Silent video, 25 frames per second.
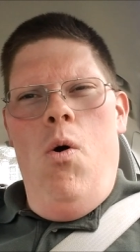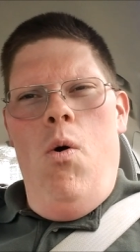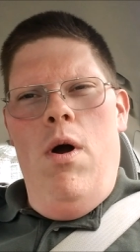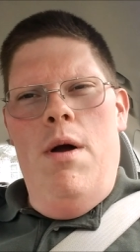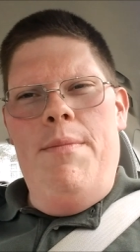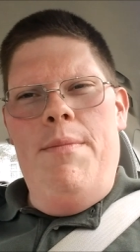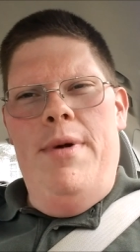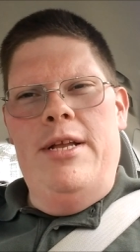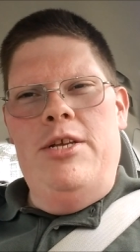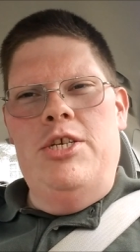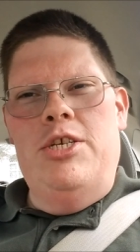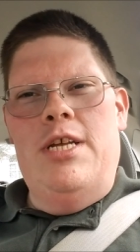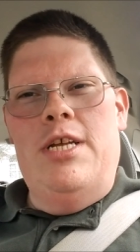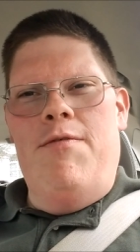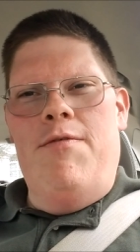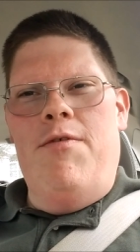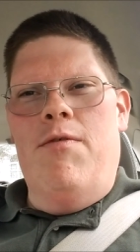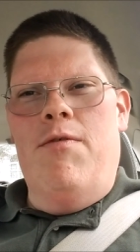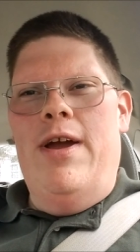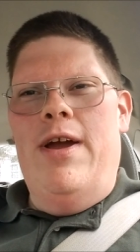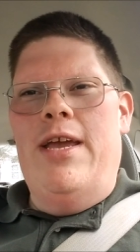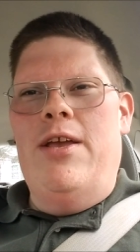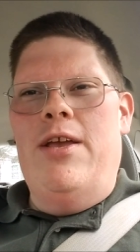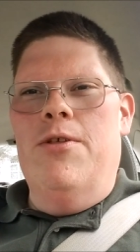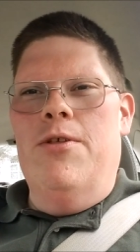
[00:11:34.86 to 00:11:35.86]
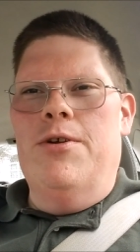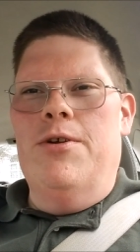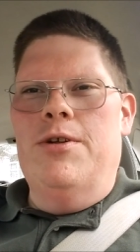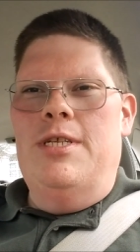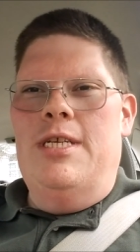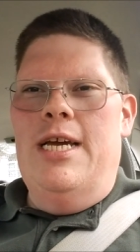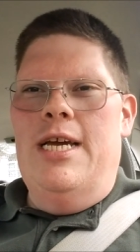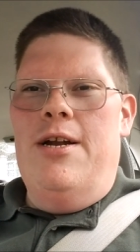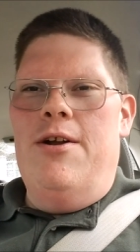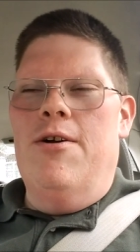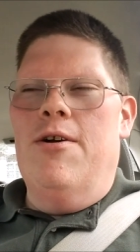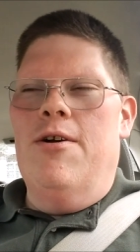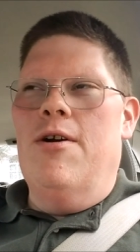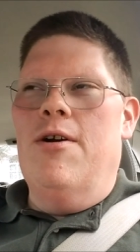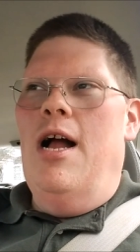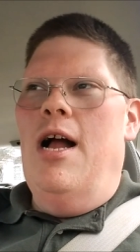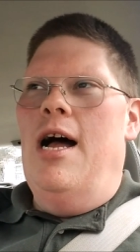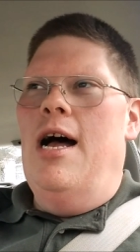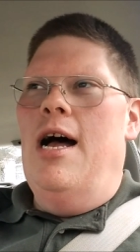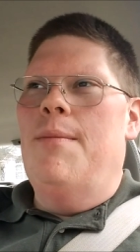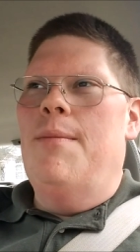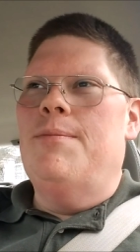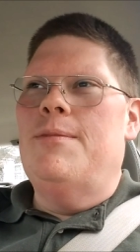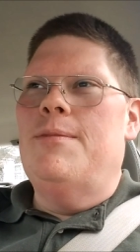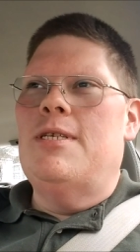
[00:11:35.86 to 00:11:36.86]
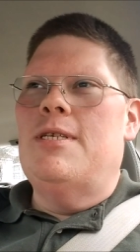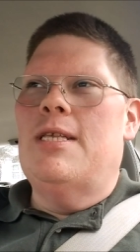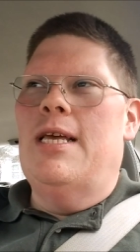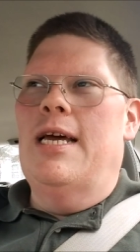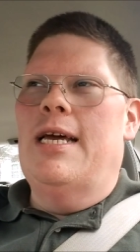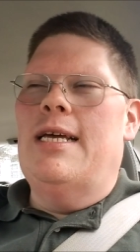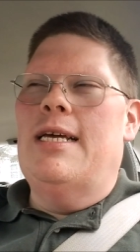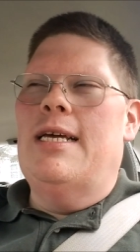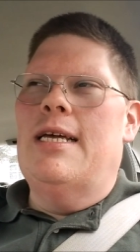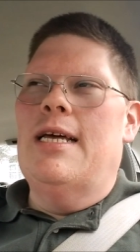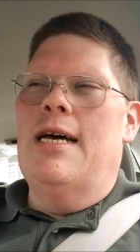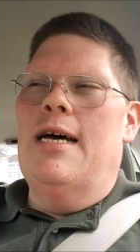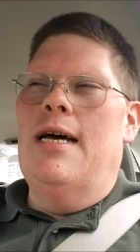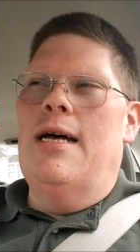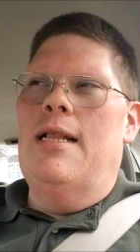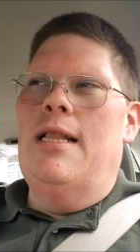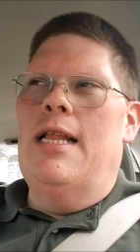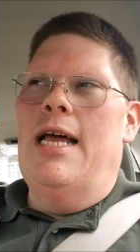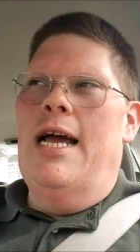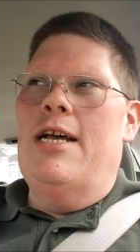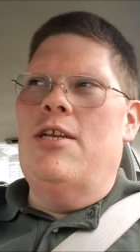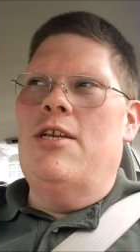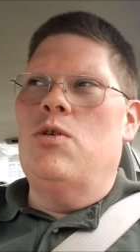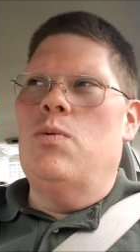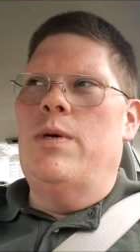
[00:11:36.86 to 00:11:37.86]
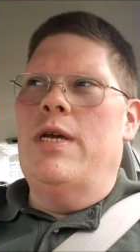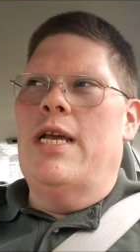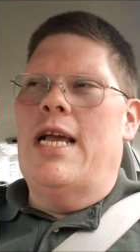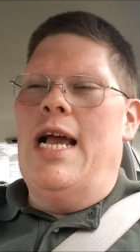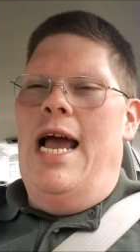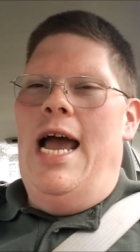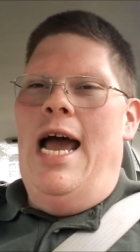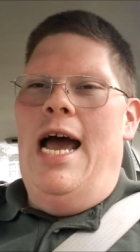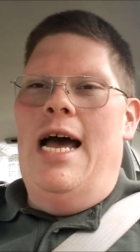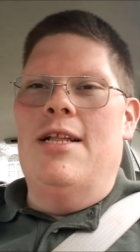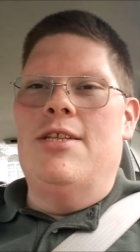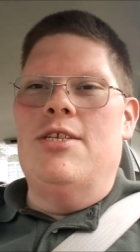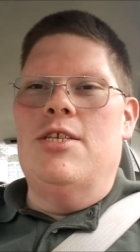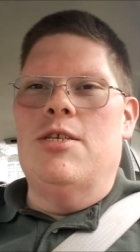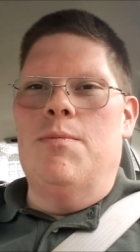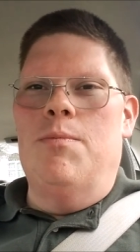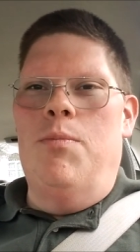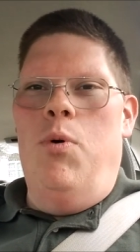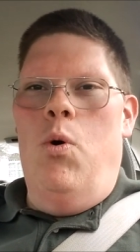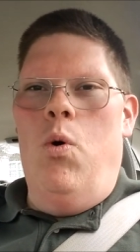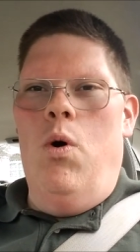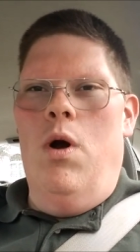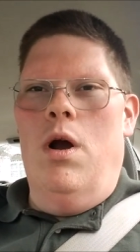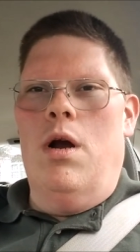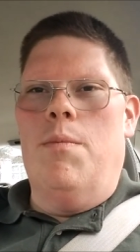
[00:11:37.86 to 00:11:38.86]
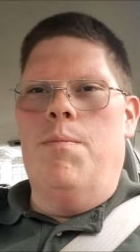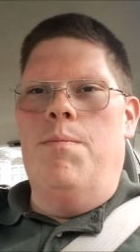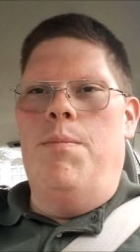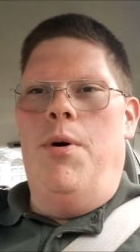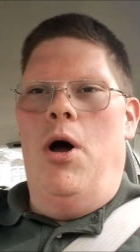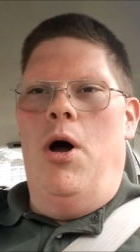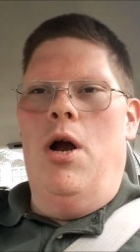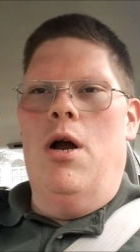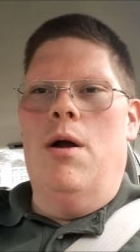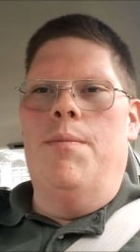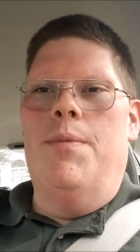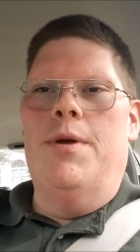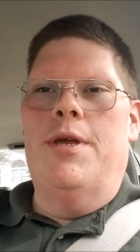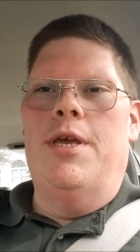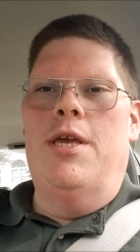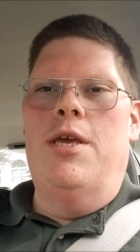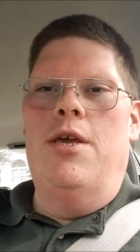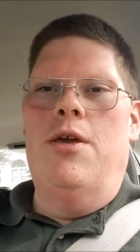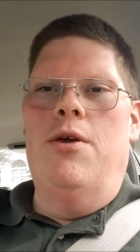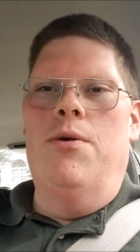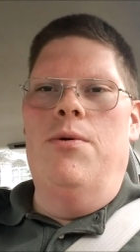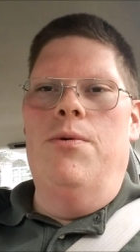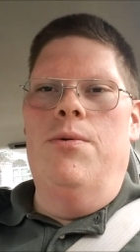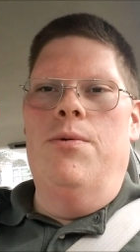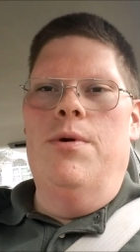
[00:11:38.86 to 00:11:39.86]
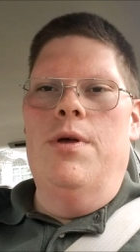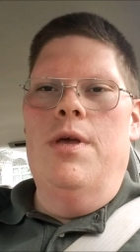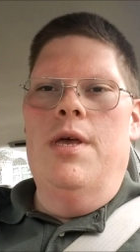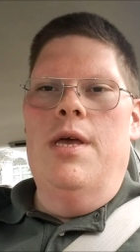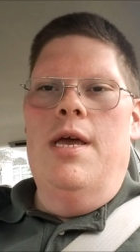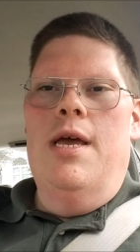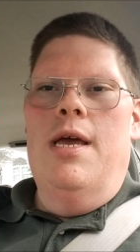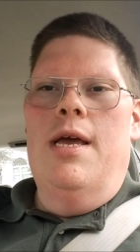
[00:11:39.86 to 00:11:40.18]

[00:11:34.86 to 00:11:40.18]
or I might just have a regular dinner. Um, like uh, last week, I had some pork barbecue